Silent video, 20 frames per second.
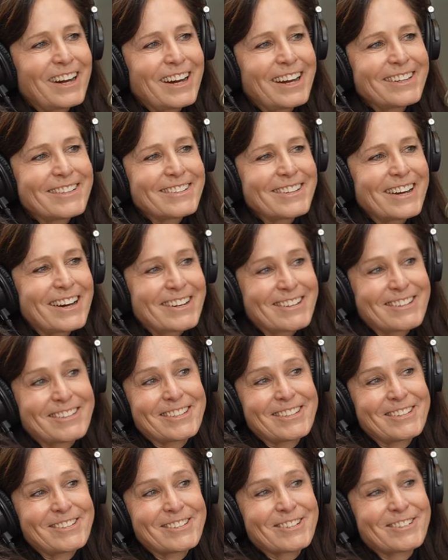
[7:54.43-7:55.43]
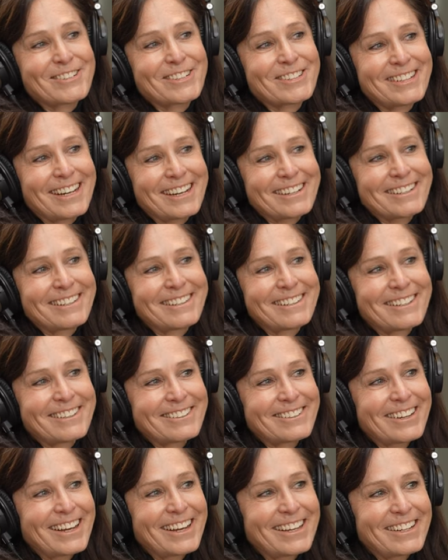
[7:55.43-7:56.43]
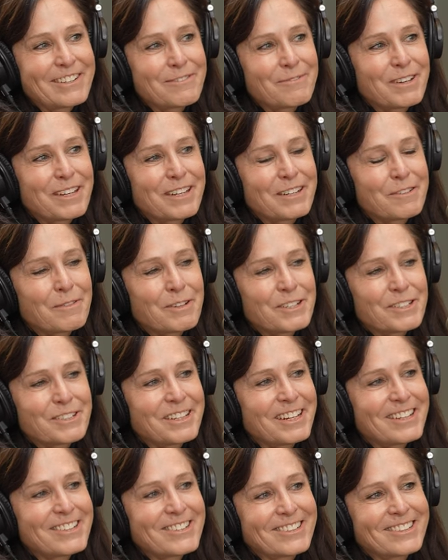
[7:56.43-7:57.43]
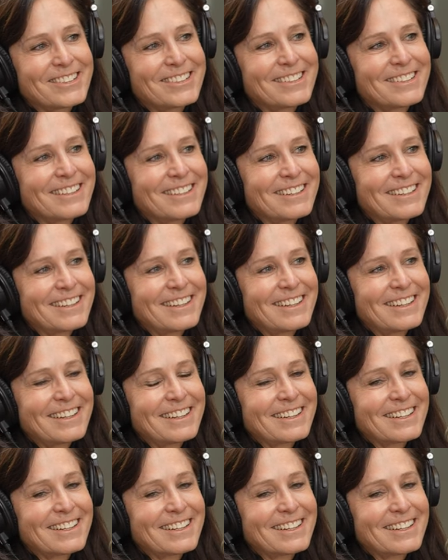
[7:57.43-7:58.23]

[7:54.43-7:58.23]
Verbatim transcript: I actually used Chris Degnan the other day in a in a presentation. No way.